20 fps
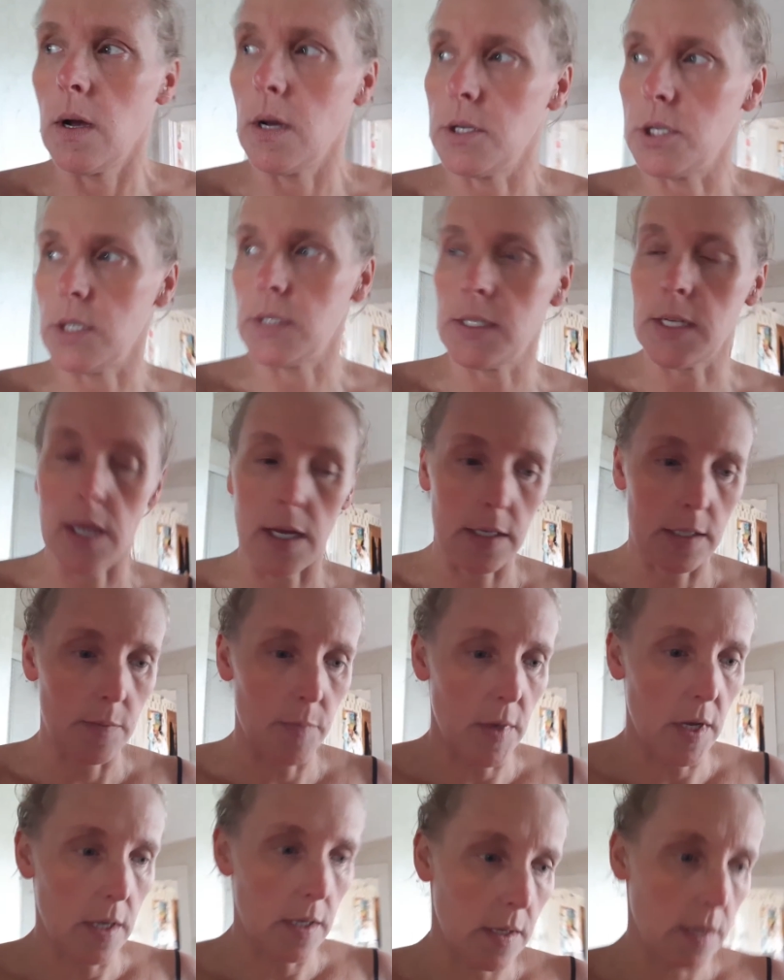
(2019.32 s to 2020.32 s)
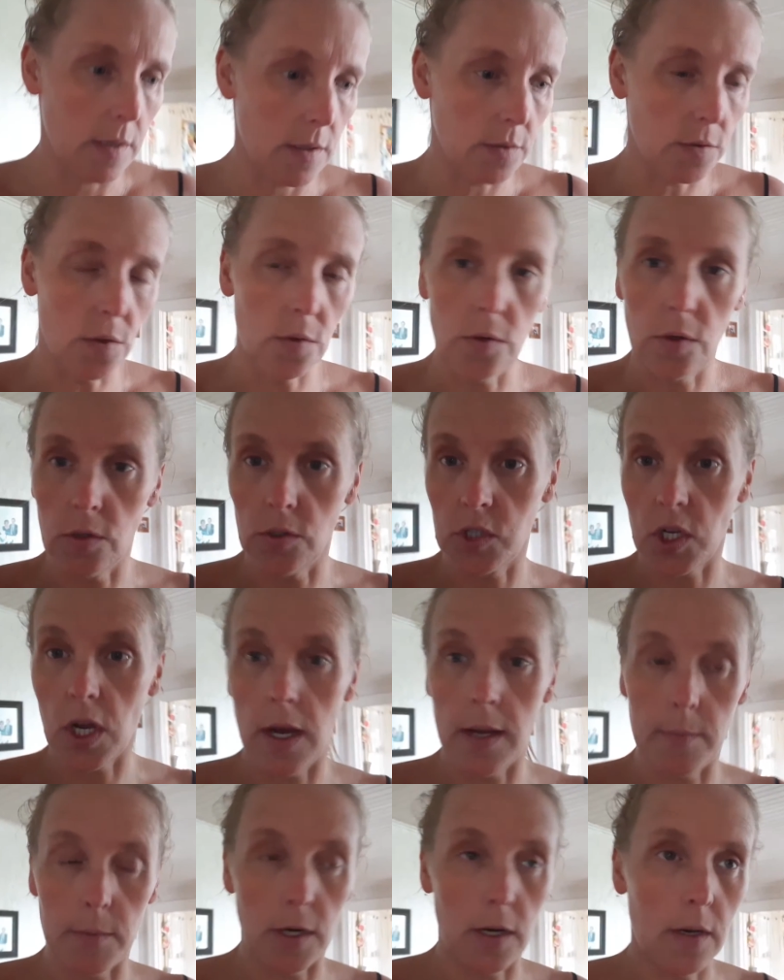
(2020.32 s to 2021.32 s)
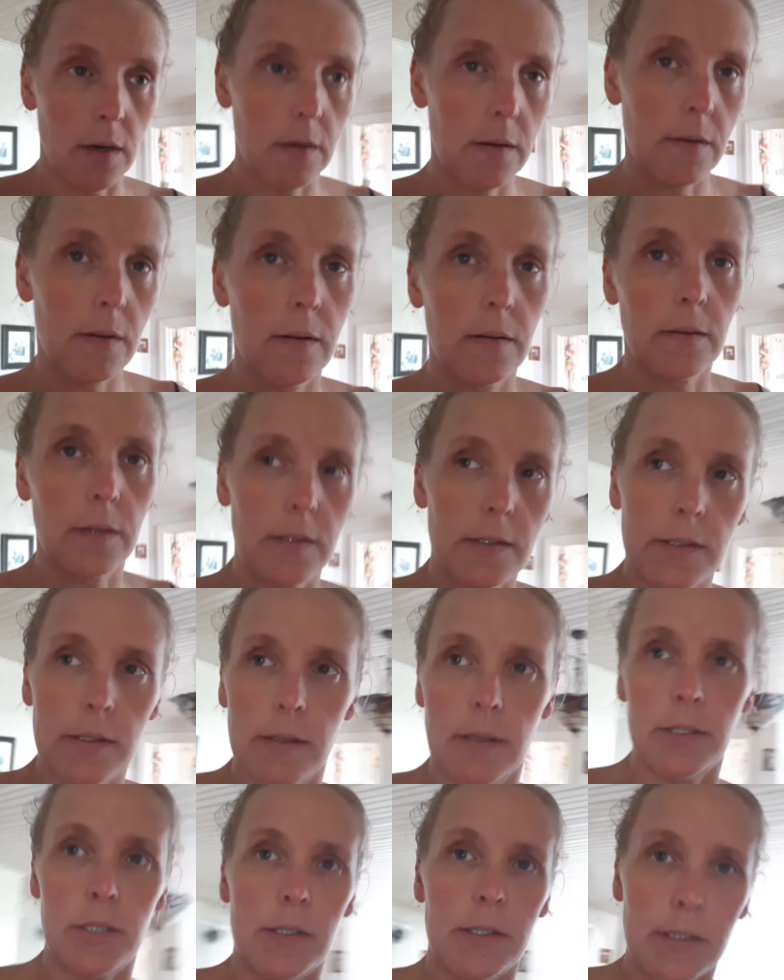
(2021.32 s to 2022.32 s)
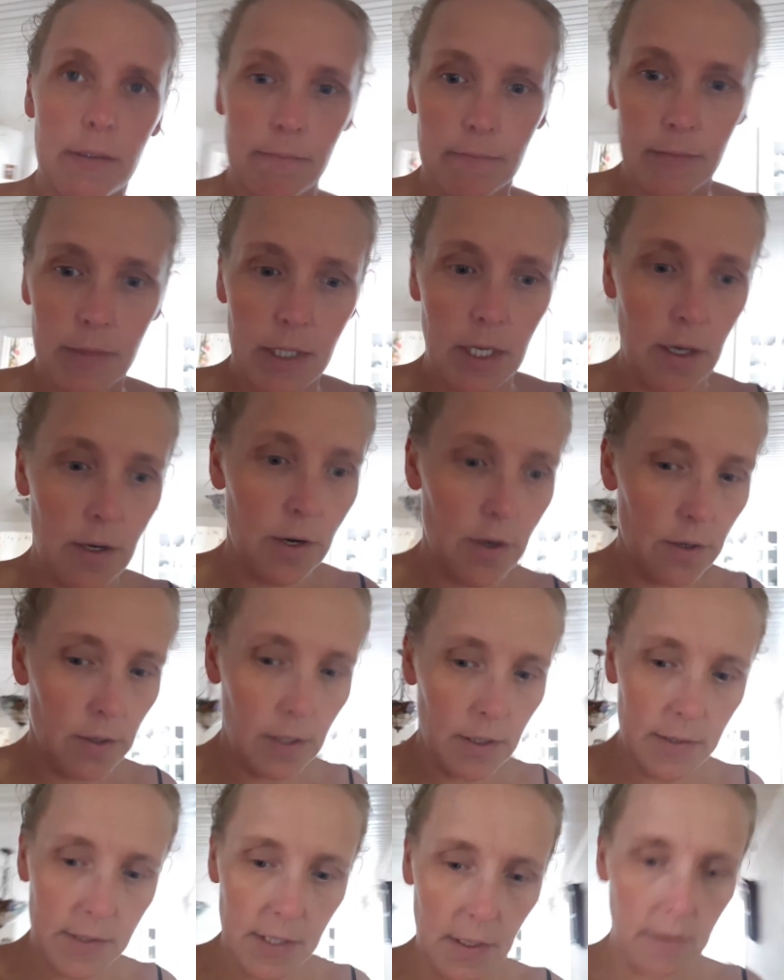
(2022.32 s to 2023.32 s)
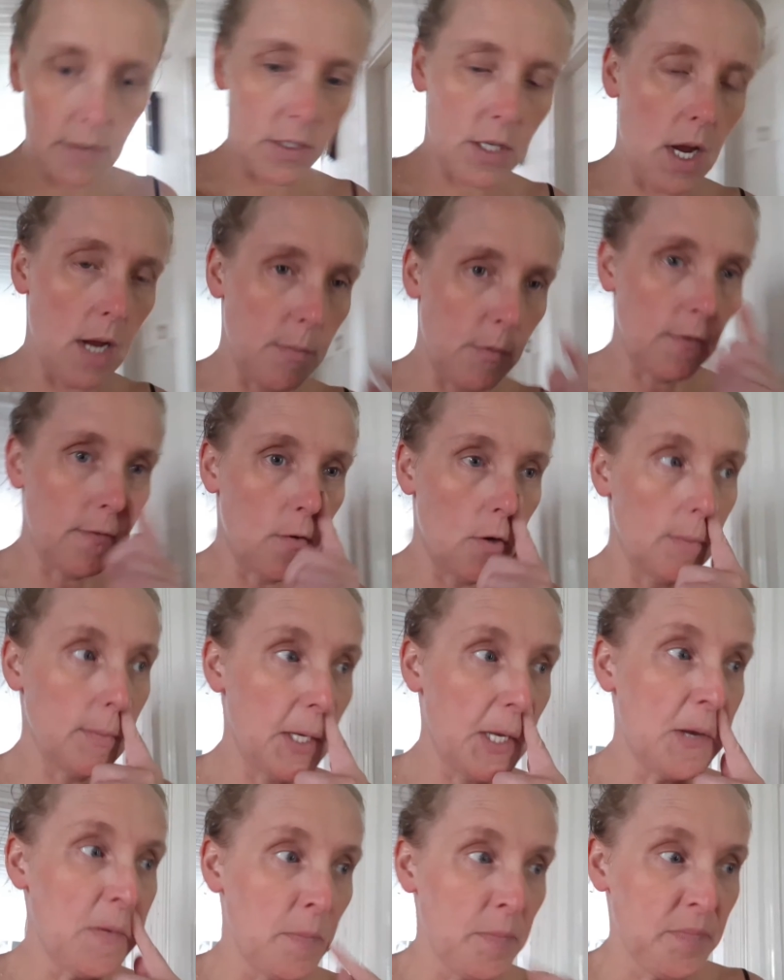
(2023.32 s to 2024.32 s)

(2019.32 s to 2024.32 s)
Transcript: I just asked my Google timer. I just get her to set the timer for me.